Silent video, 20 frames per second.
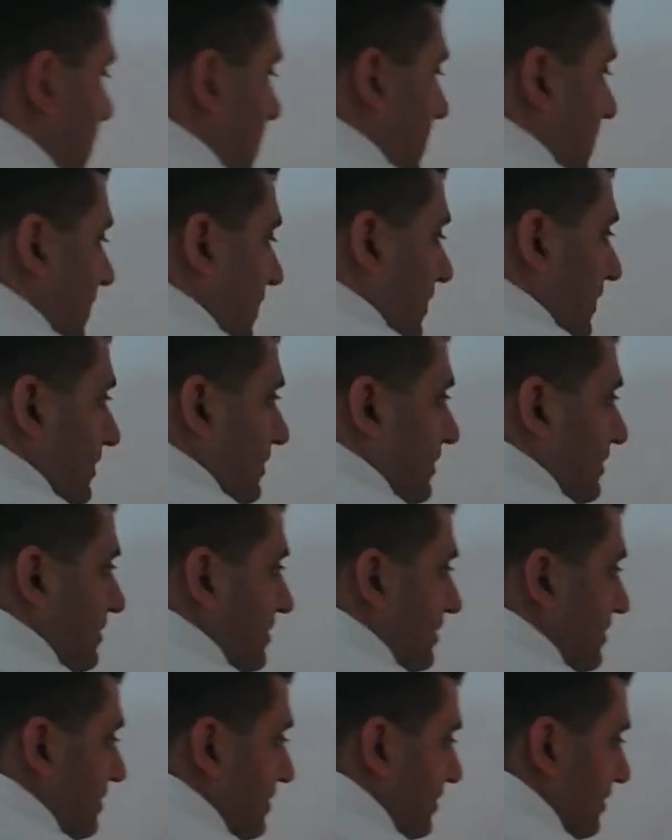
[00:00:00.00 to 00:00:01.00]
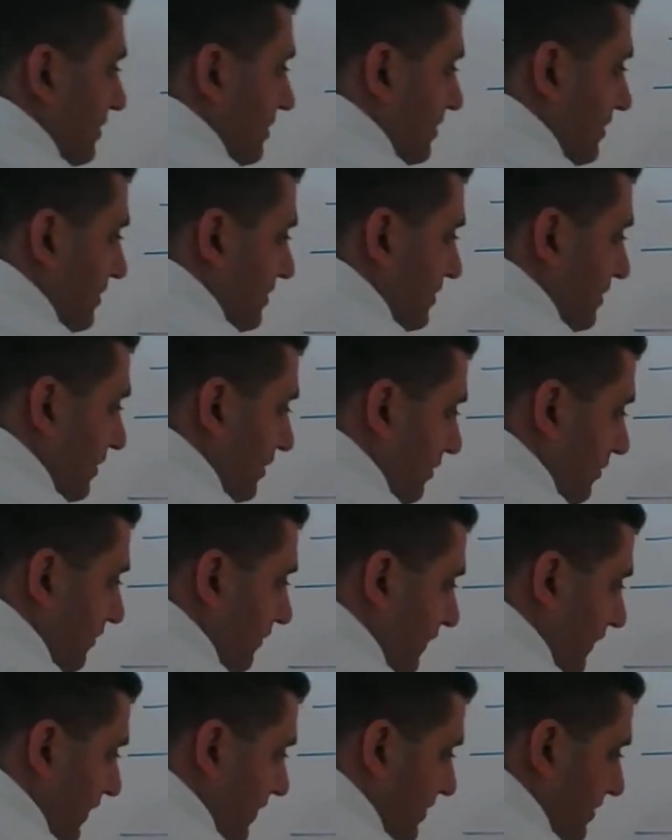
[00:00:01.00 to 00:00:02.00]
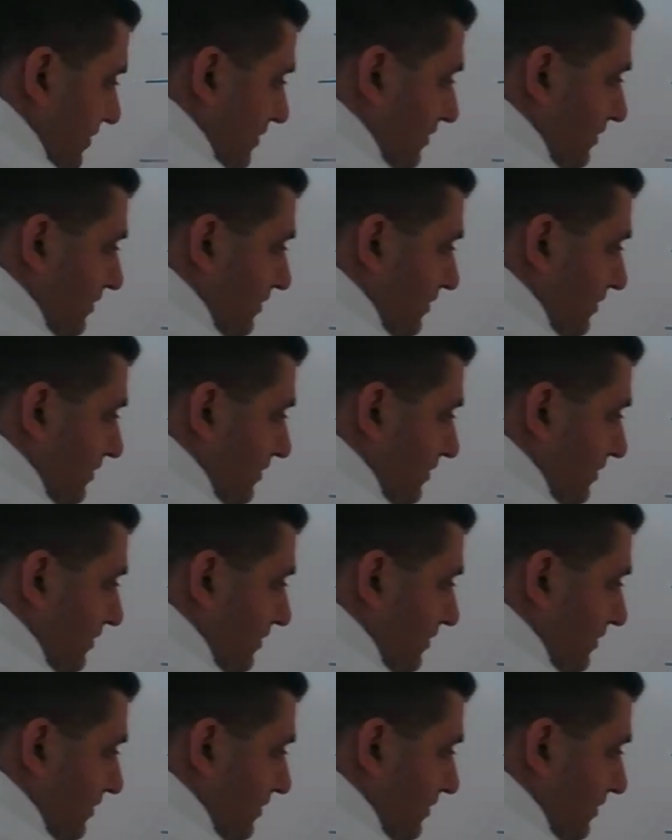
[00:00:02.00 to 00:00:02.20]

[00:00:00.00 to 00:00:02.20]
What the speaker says: And this is single phase